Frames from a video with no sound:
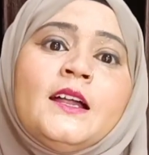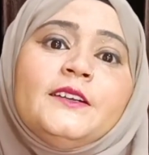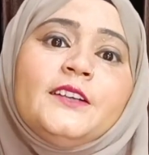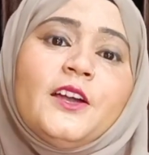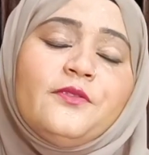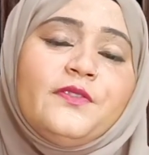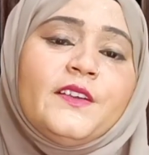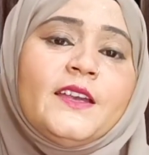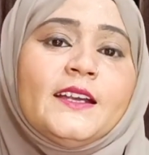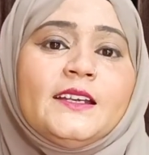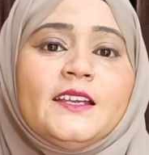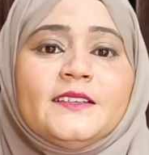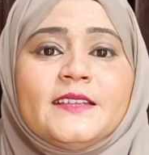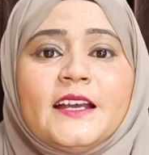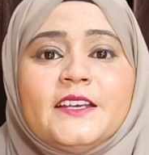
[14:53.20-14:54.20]

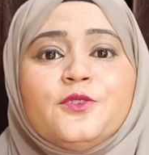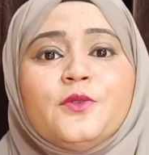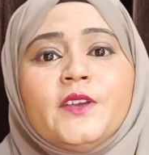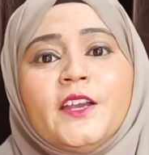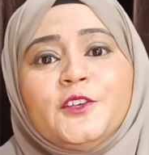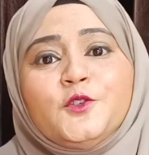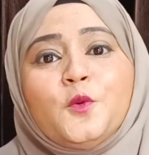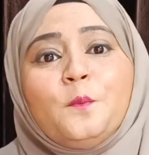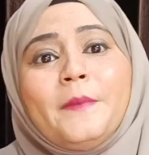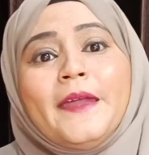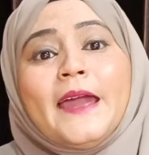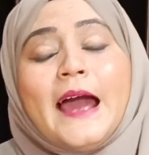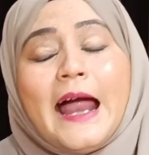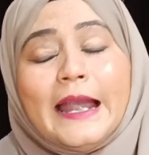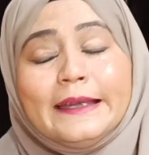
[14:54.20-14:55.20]
definitely that you need to
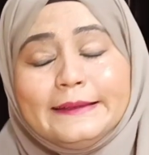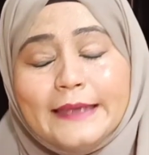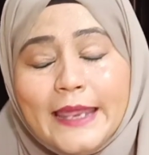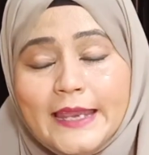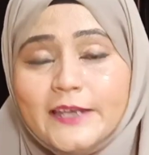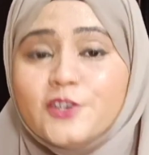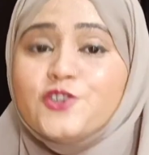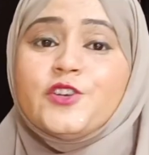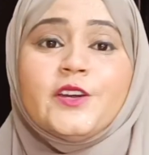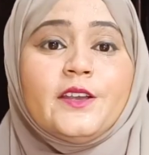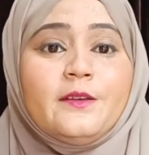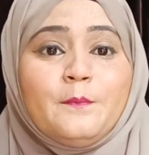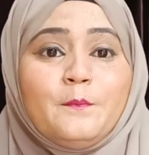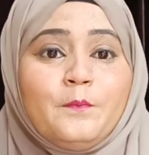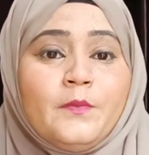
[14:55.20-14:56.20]
pay
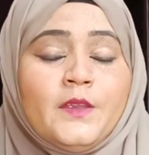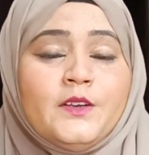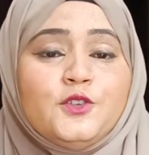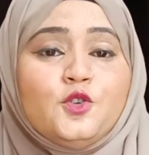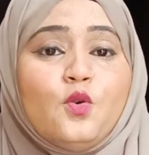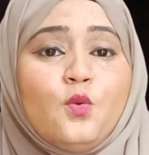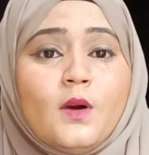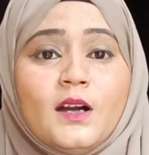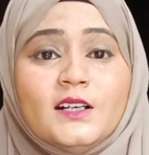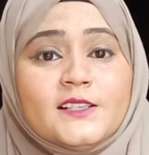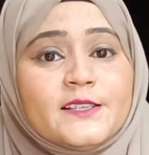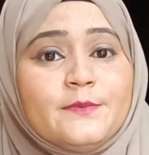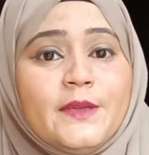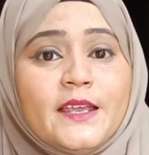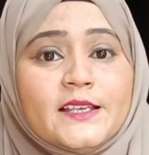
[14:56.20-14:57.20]
attention to
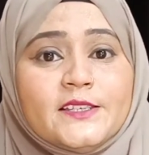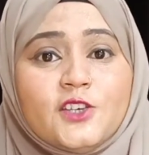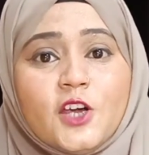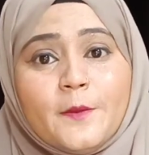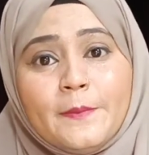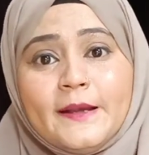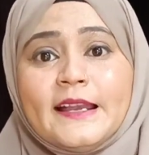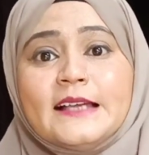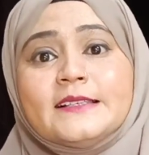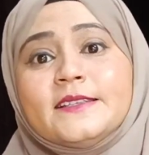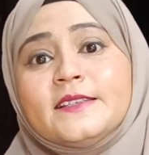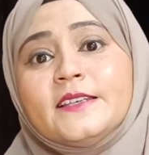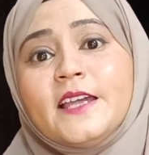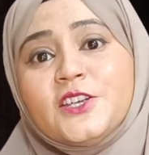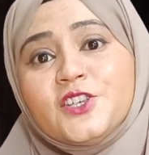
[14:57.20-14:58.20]
words, because your
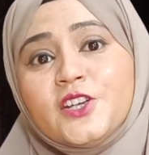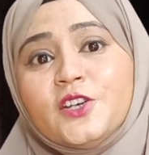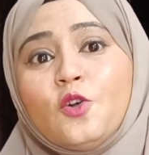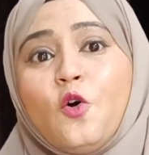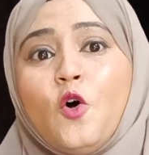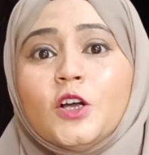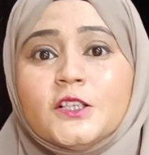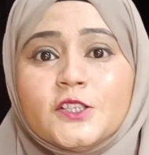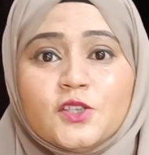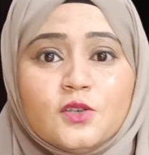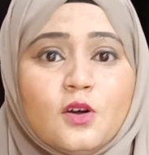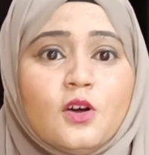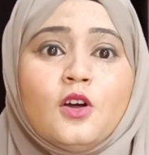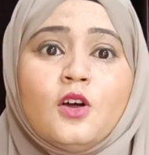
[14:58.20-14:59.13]
pronunciation also,